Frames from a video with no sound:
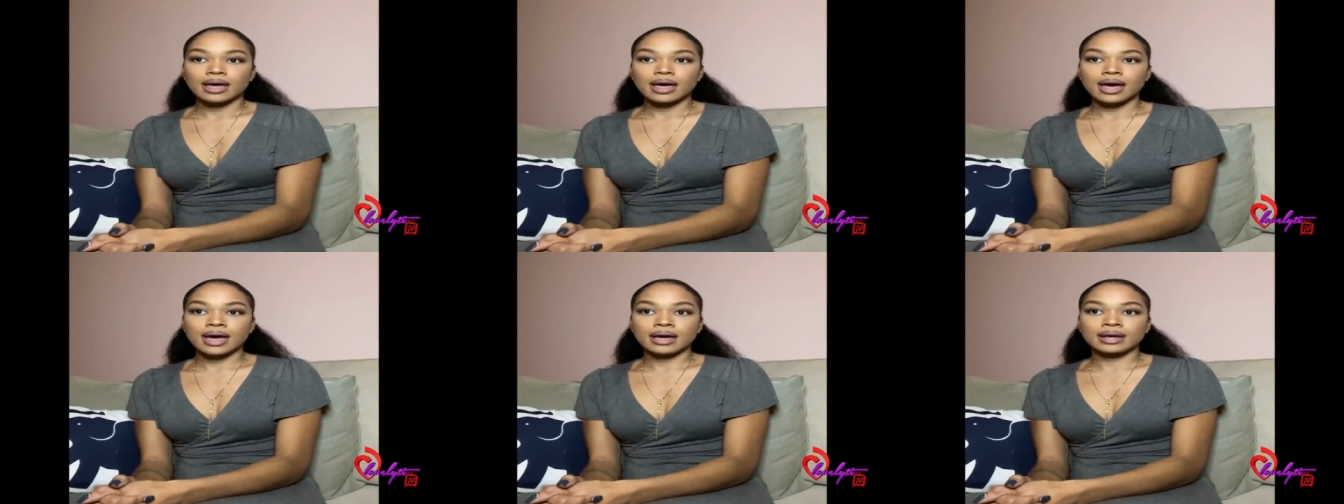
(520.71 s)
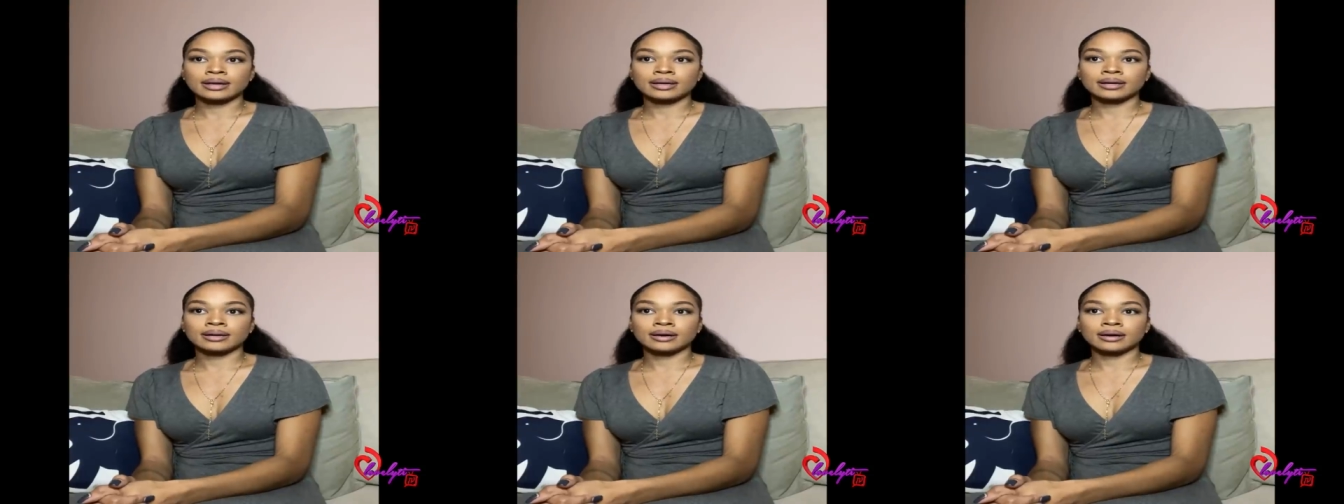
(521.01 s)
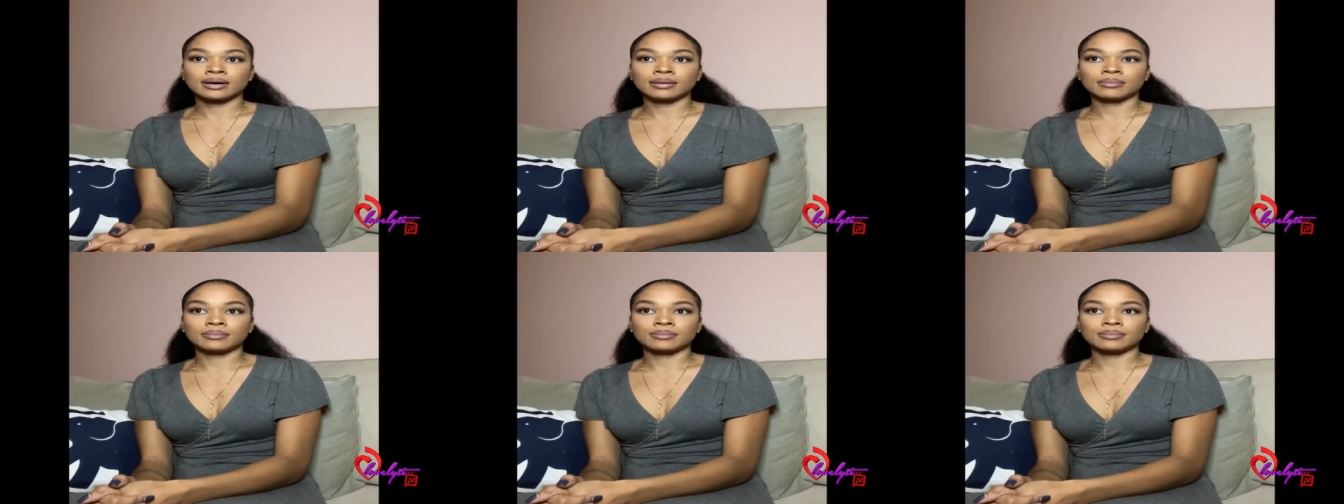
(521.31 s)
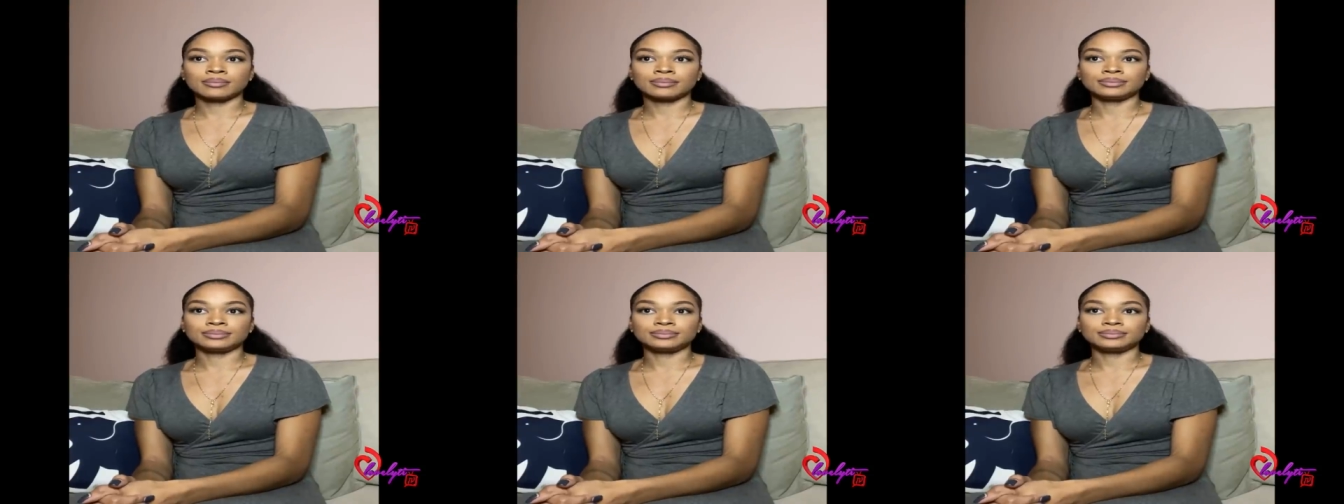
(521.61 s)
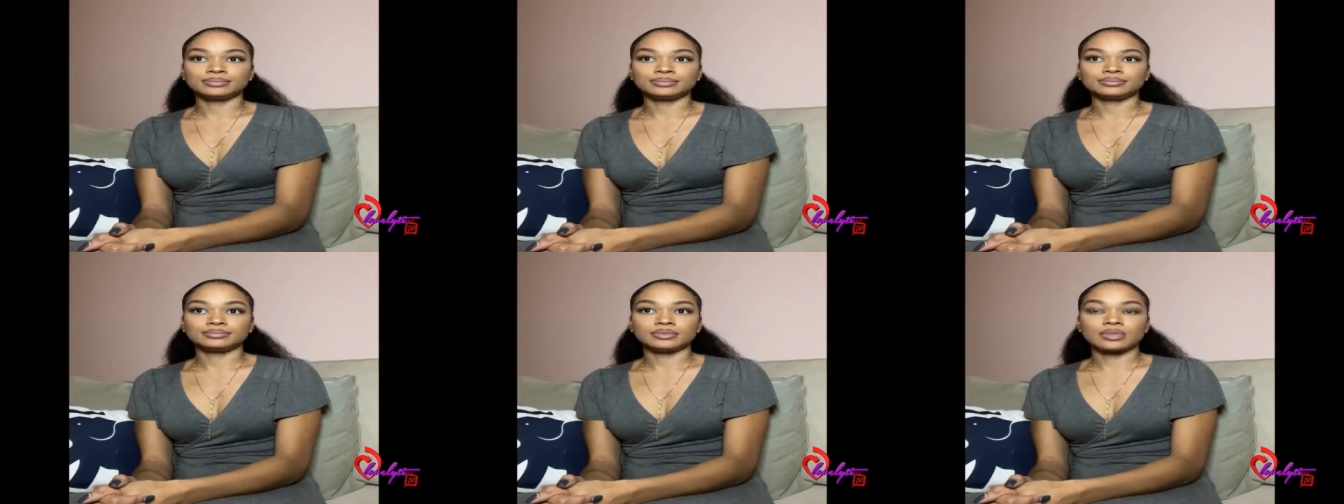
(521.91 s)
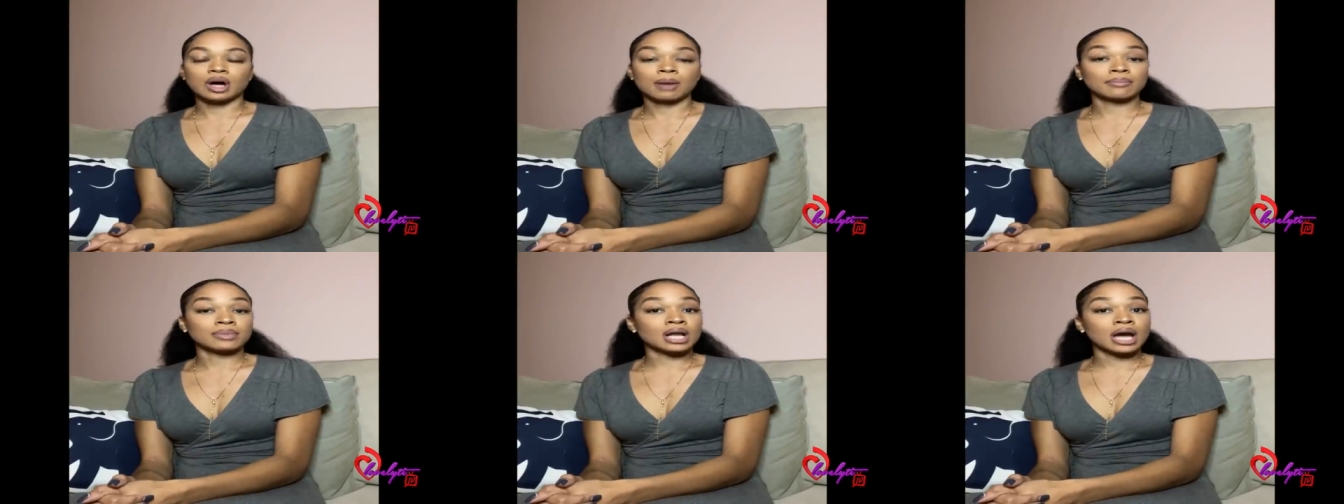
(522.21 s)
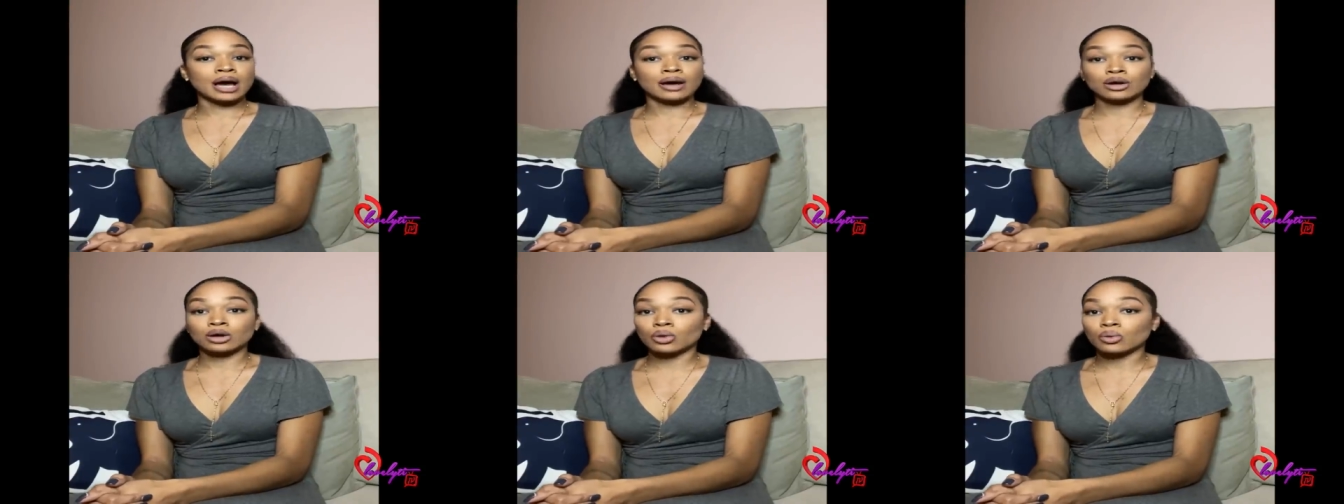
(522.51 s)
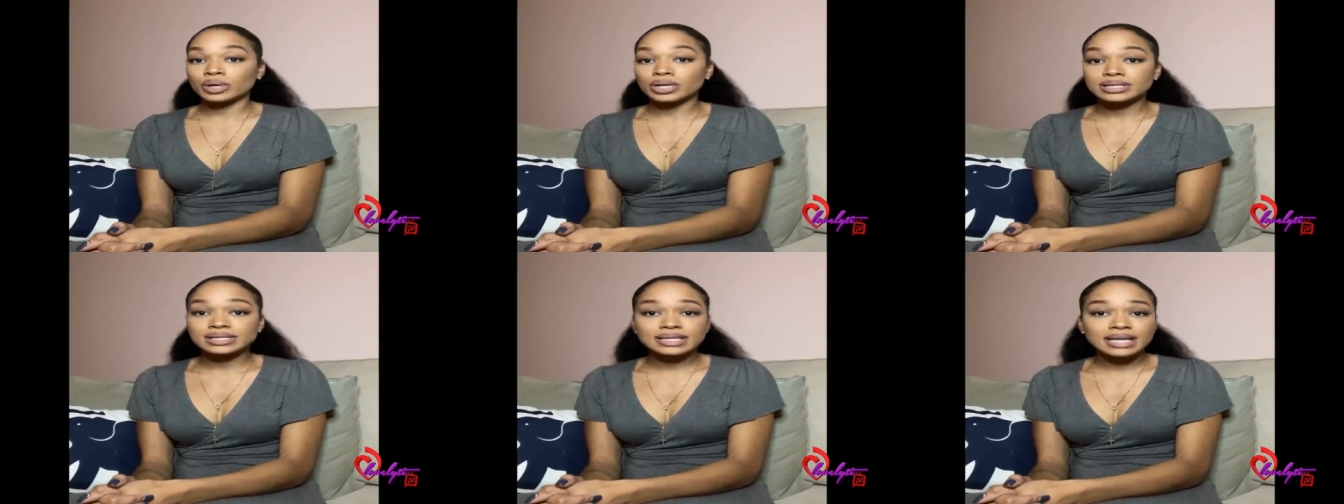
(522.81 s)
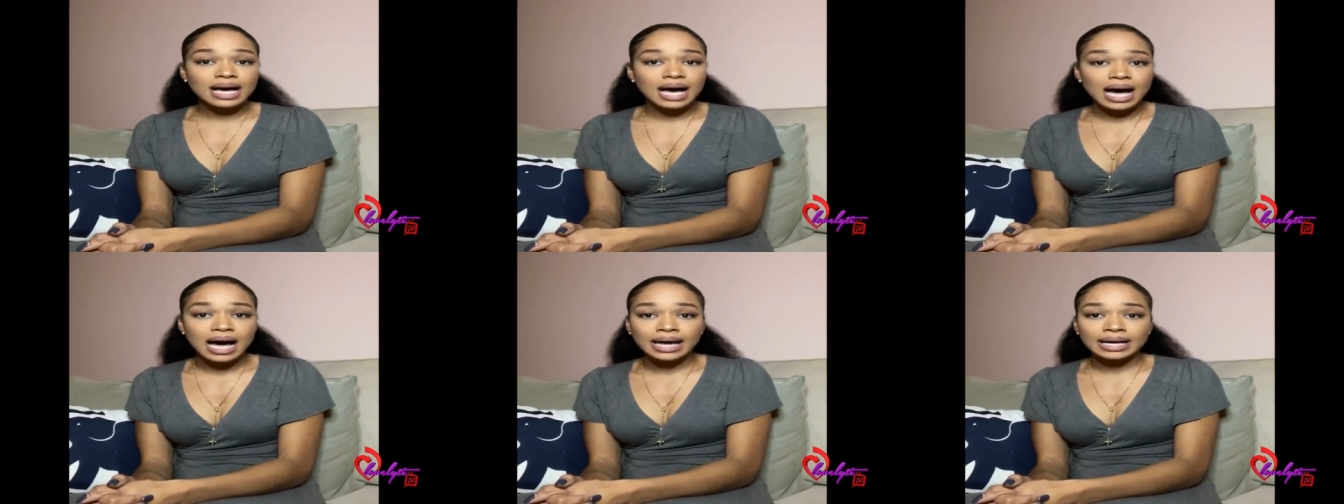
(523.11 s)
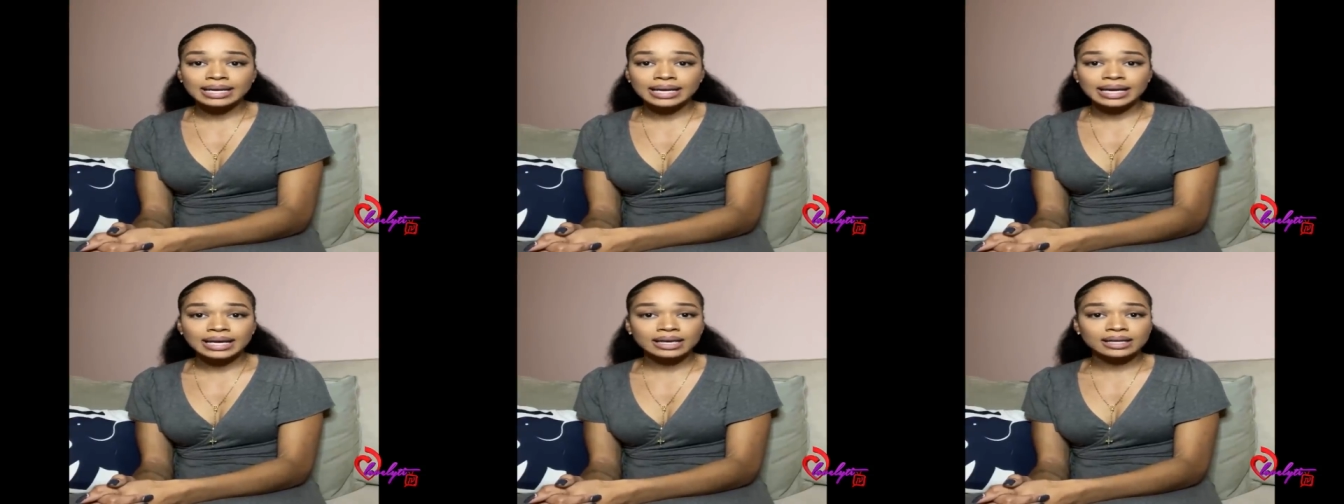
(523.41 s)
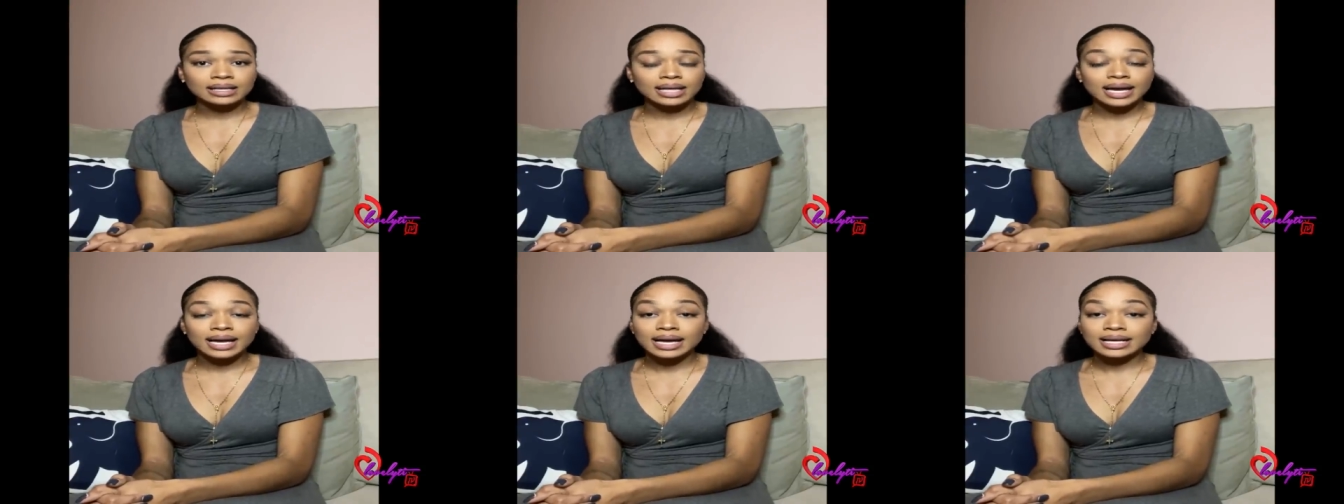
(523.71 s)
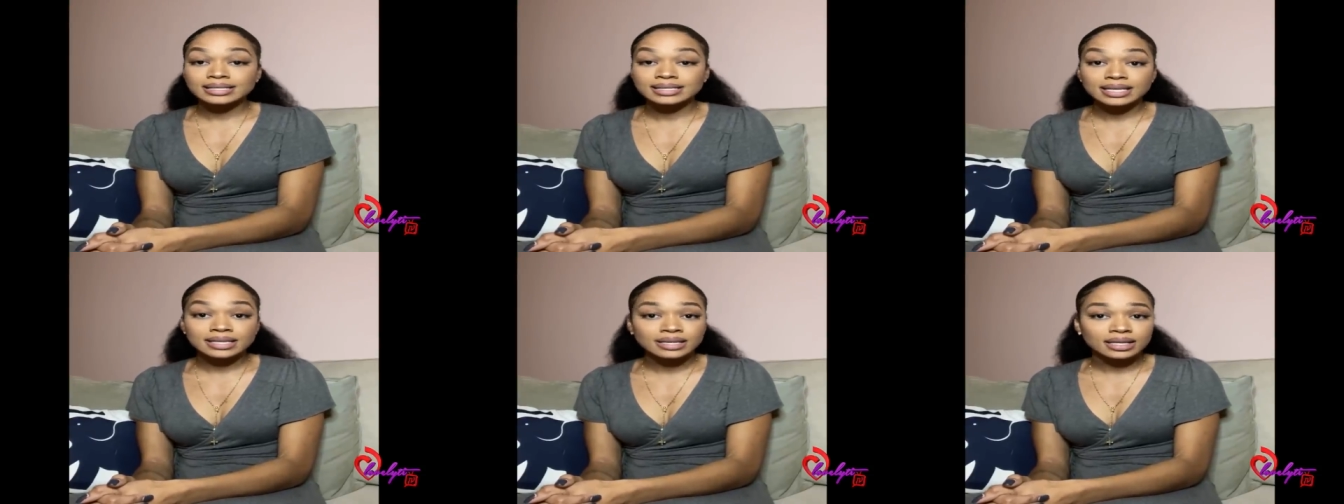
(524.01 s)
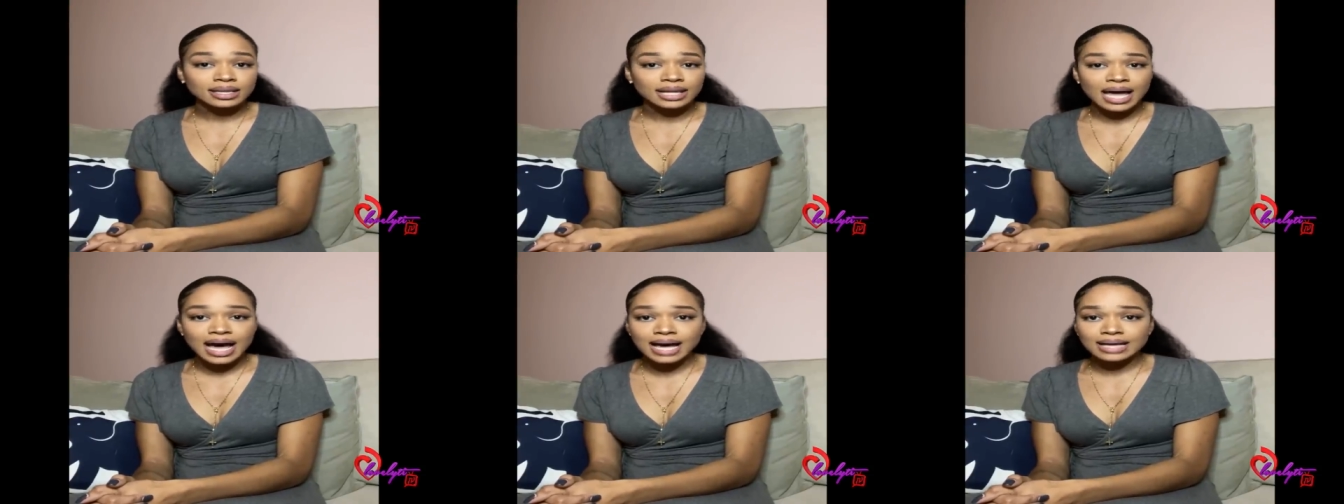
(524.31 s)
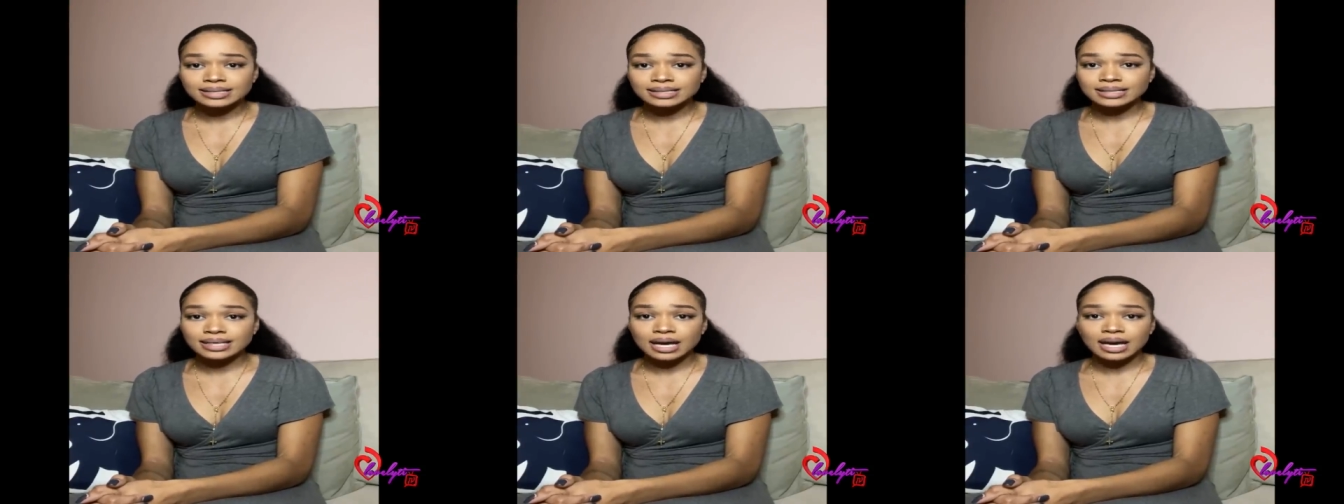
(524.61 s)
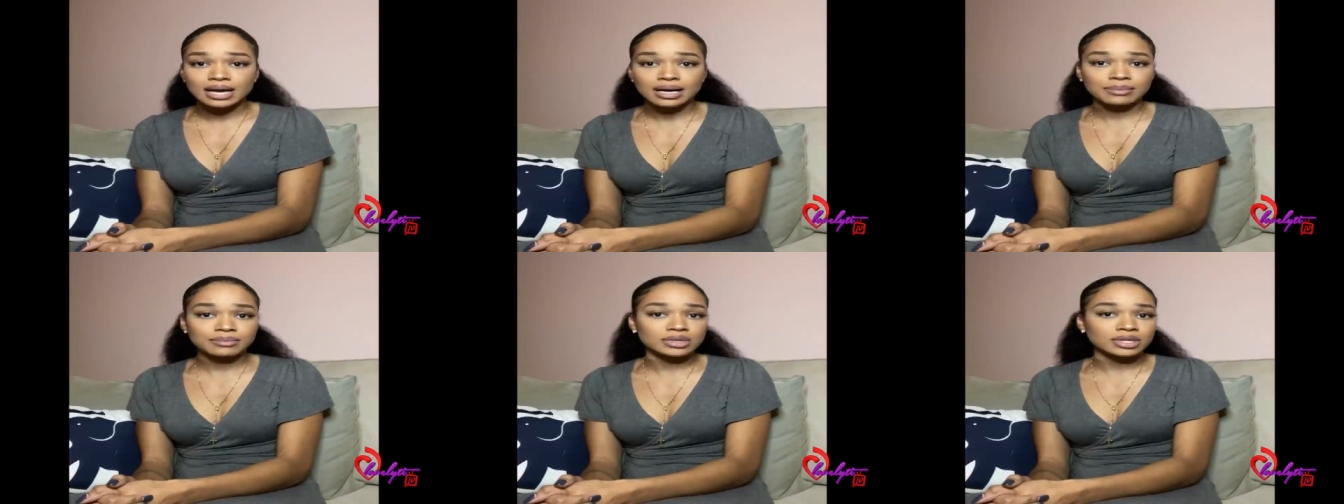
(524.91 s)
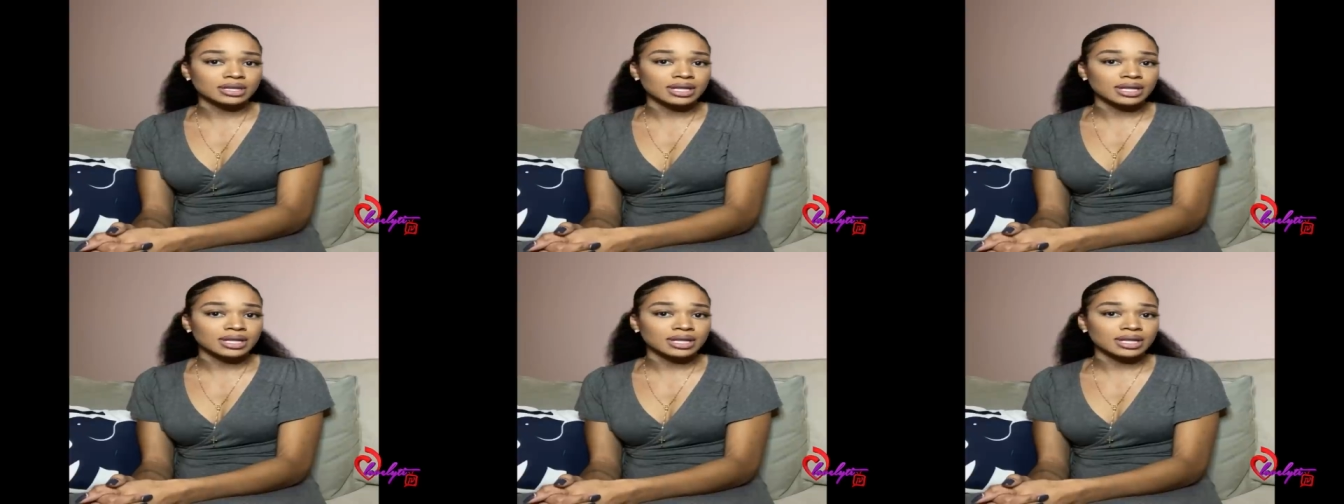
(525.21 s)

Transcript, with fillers: and I'm not going into hiding like I did the last time.